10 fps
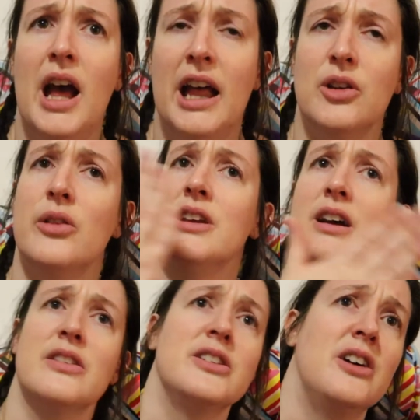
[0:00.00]
And on the
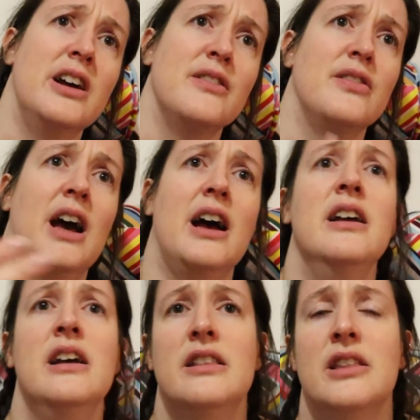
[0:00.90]
other side of that,
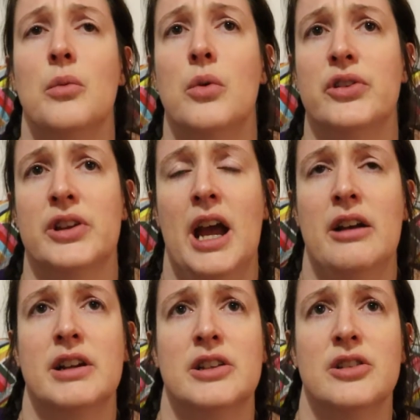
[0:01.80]
there was a
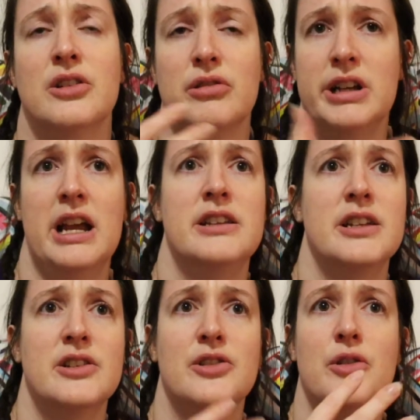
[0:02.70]
character
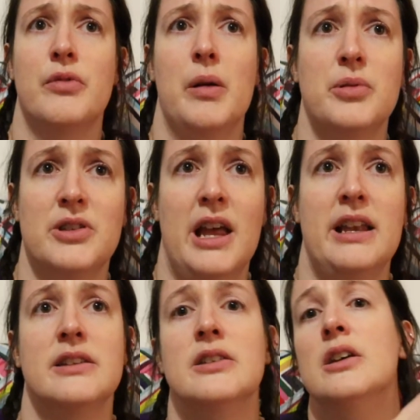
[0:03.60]
created to
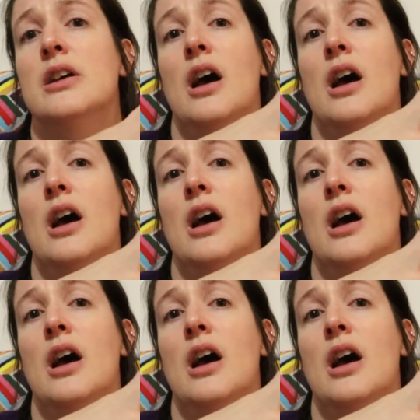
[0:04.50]
represent